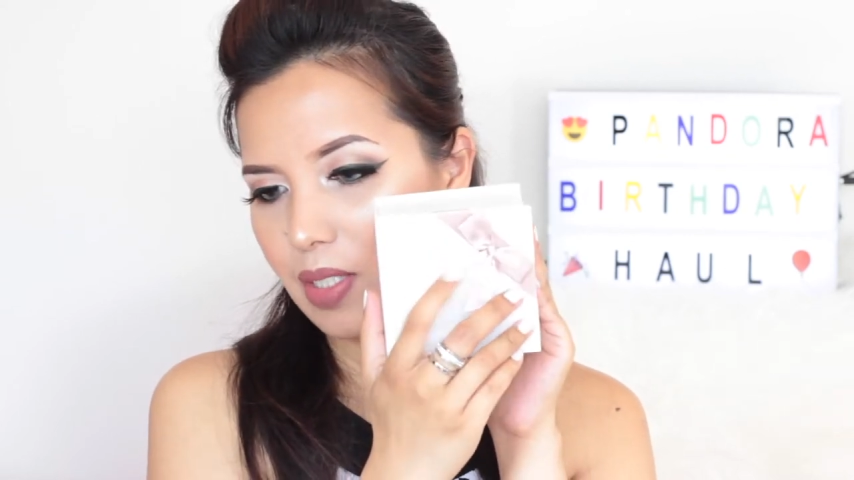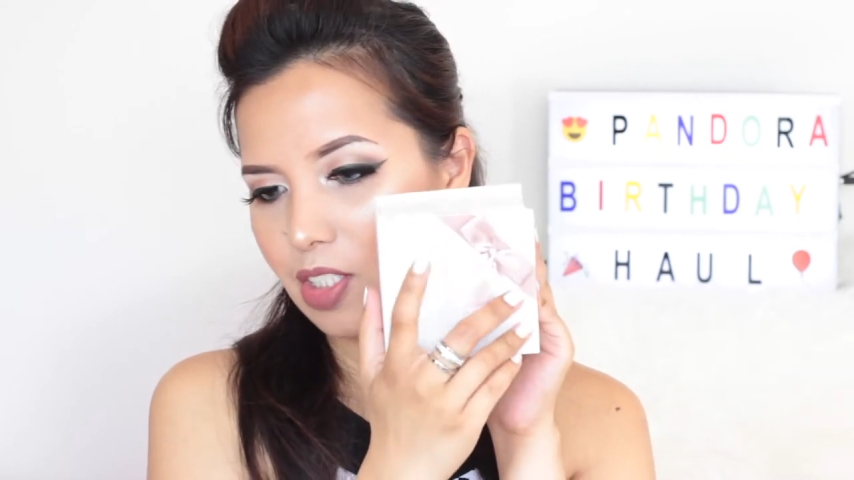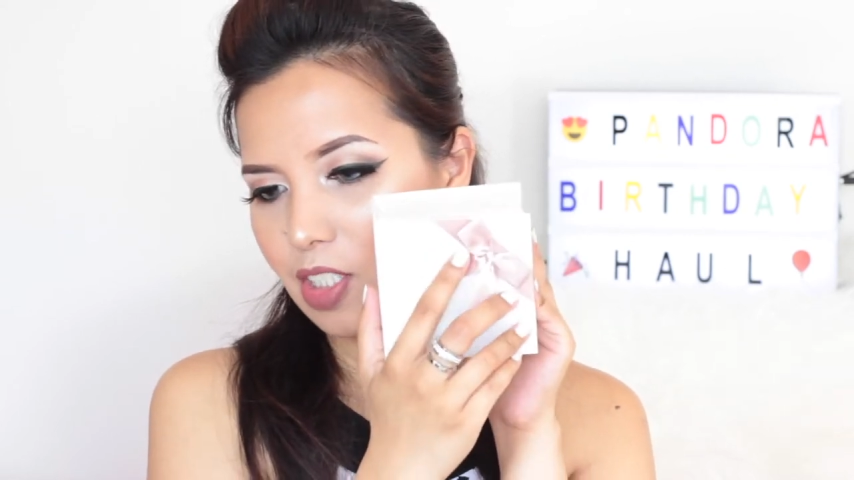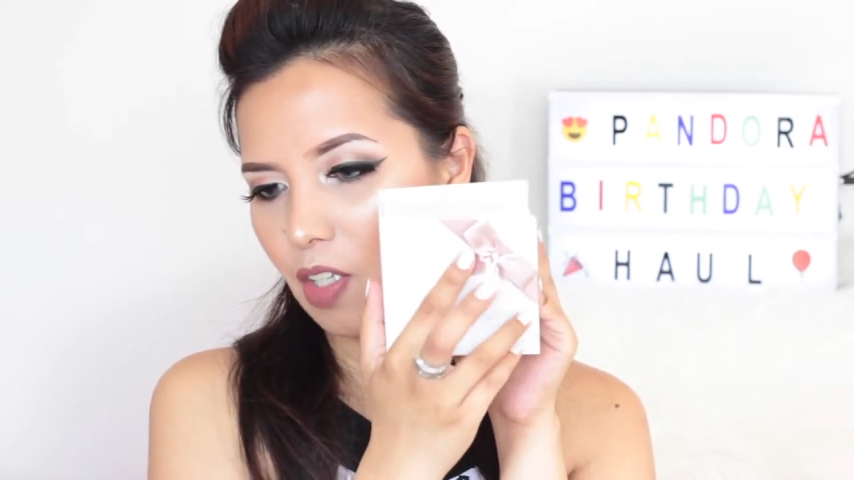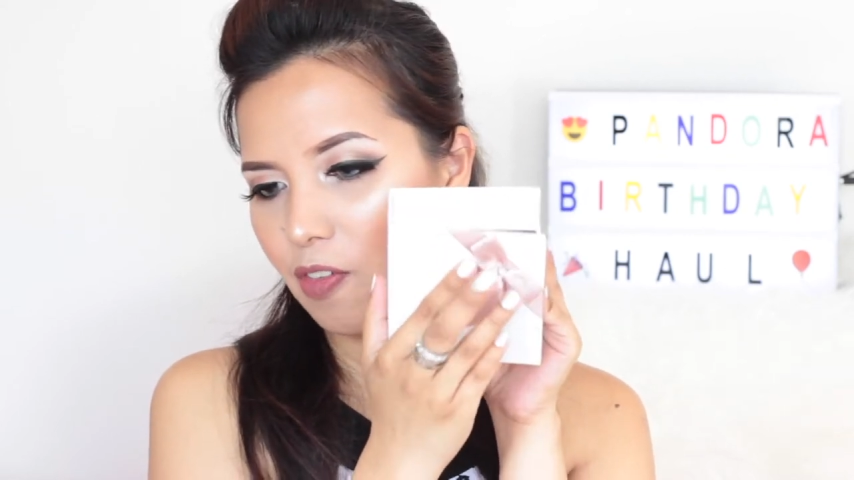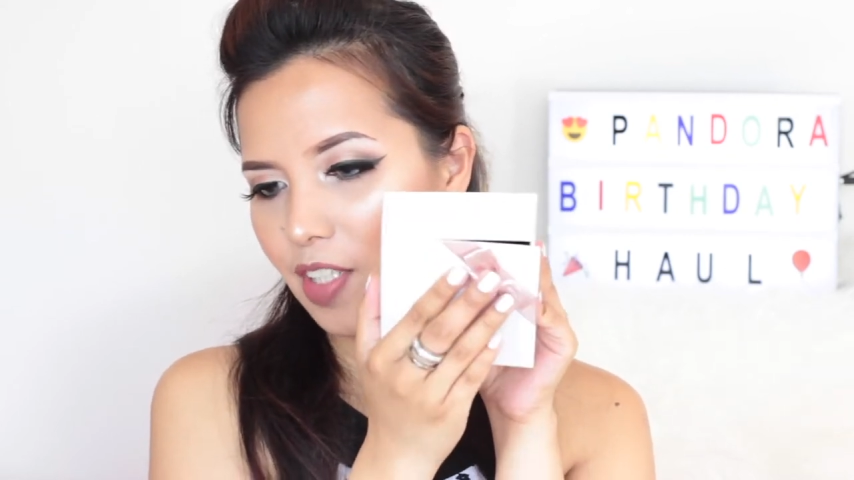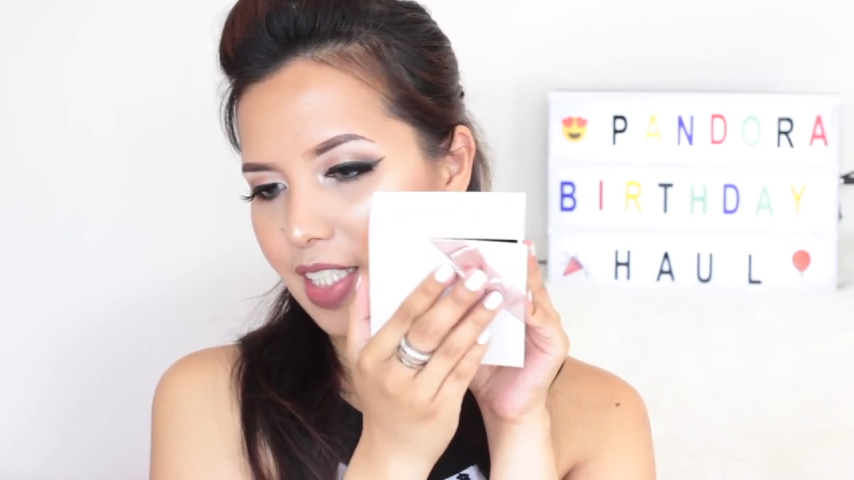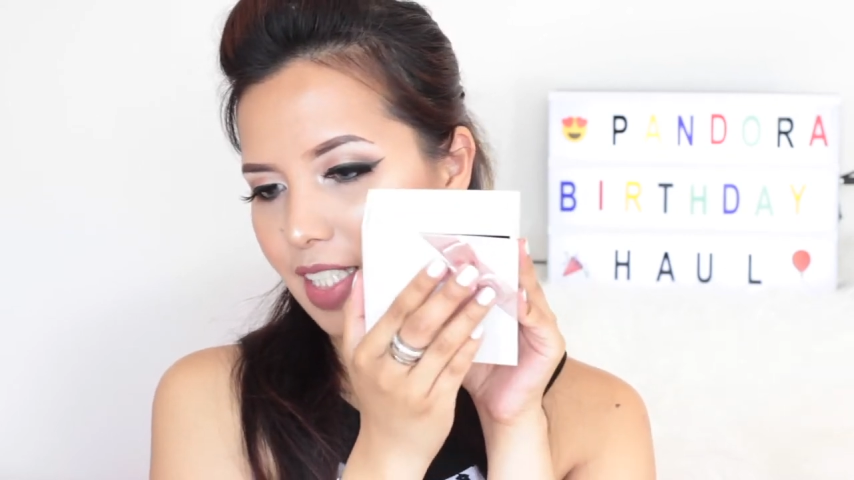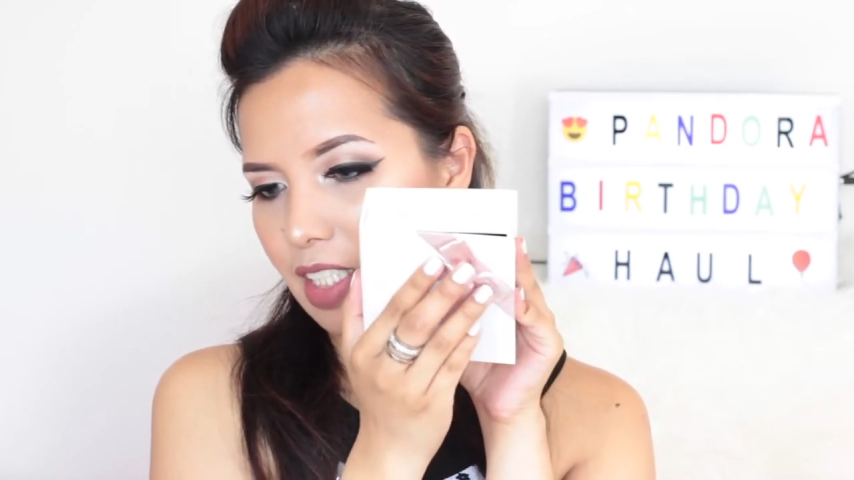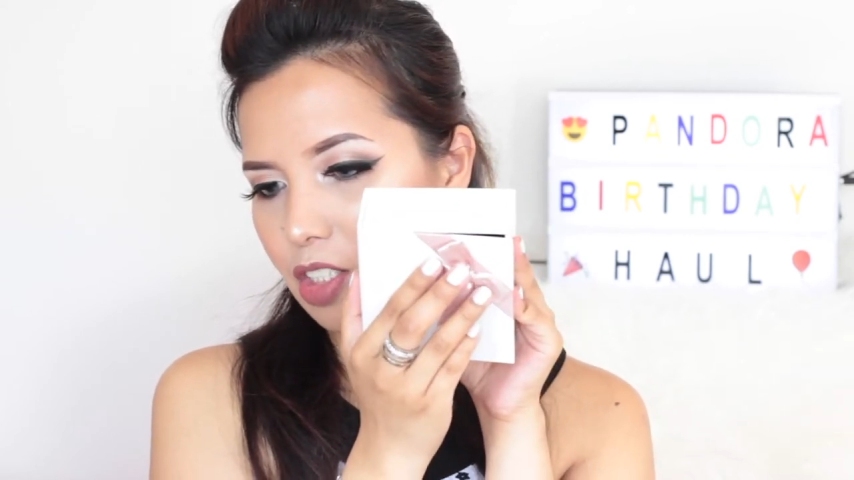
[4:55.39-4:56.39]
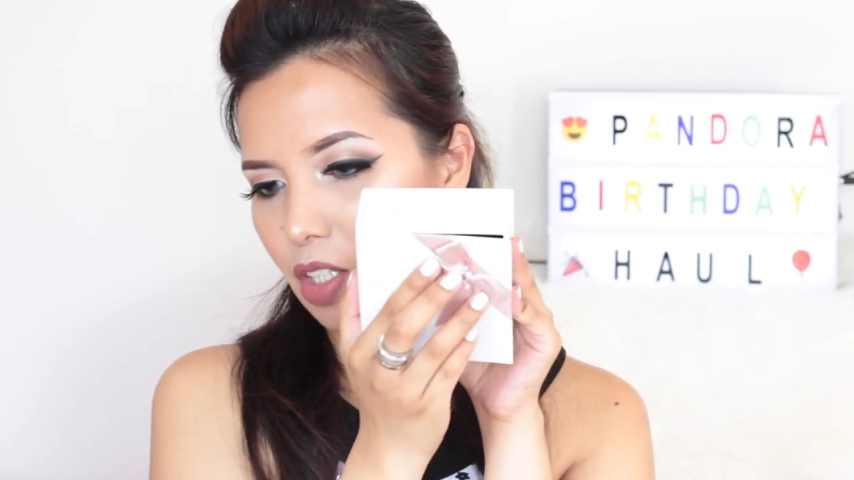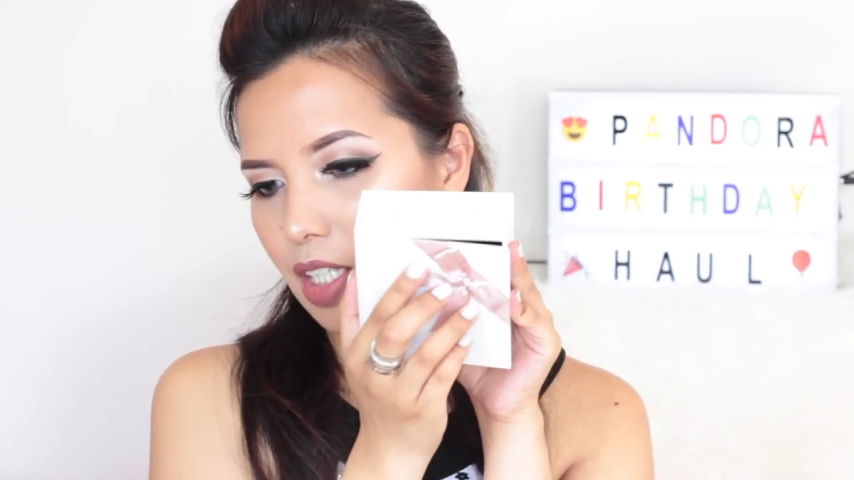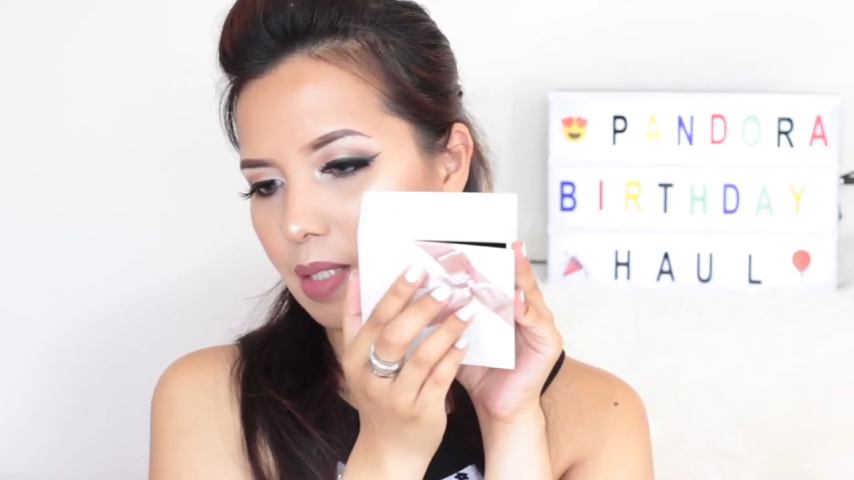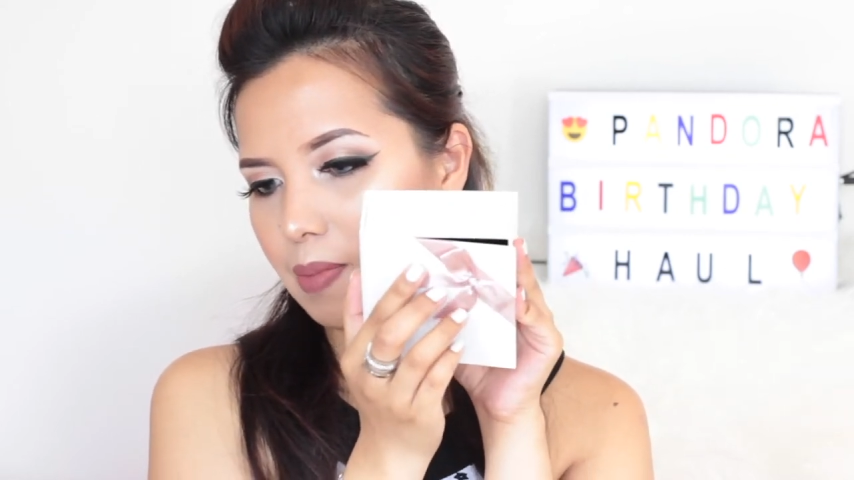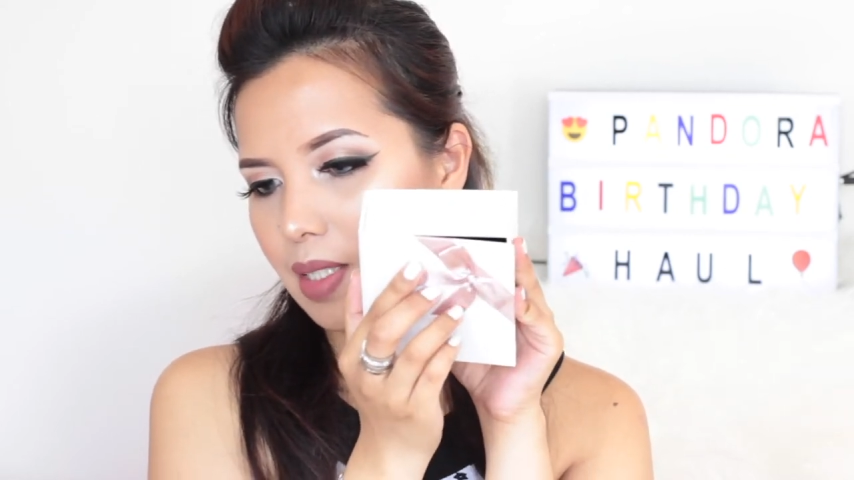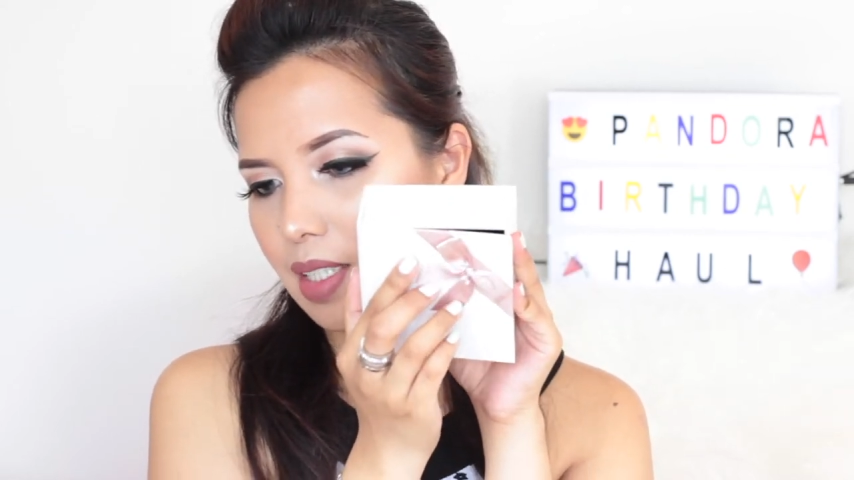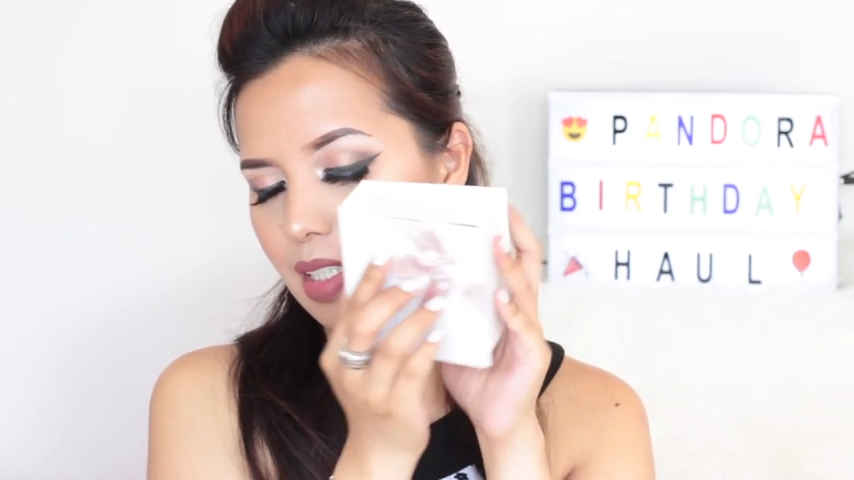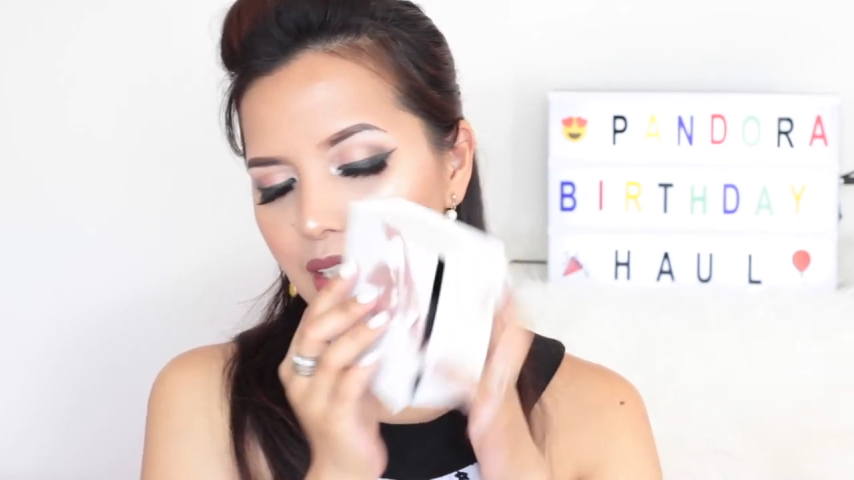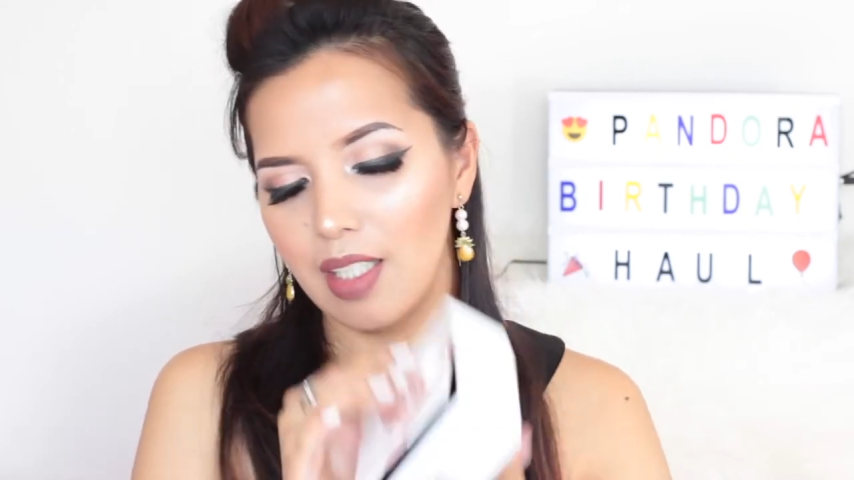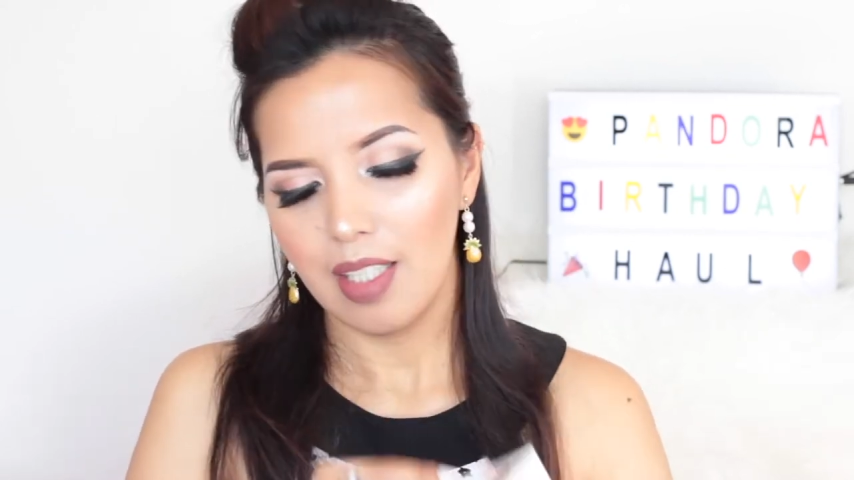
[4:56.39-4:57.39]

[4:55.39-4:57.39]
It's so freaking adorable.